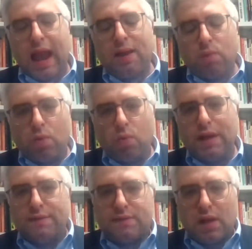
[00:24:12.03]
And what
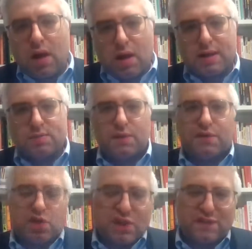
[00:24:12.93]
we've done is
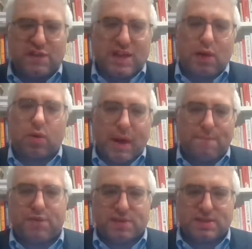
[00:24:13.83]
we've shifted our
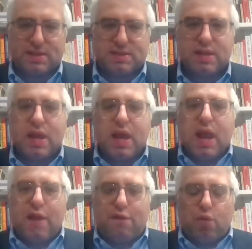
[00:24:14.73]
emphasis.
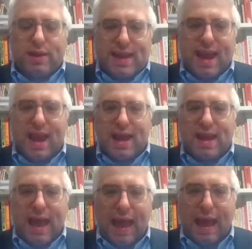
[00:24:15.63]
If we
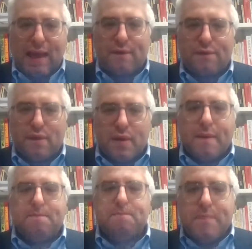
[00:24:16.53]
can't have
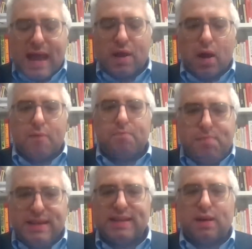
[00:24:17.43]
mega
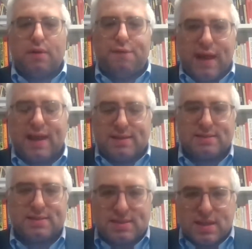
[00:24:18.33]
big
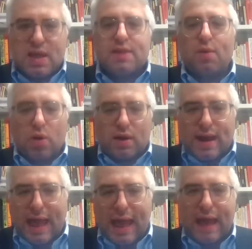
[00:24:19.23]
events, then we're
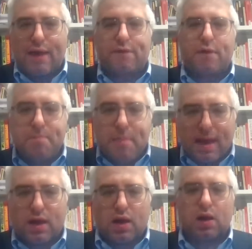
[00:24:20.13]
going to have
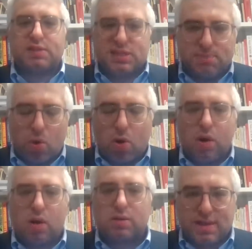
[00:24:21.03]
mega
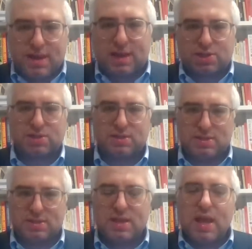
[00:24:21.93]
small connections.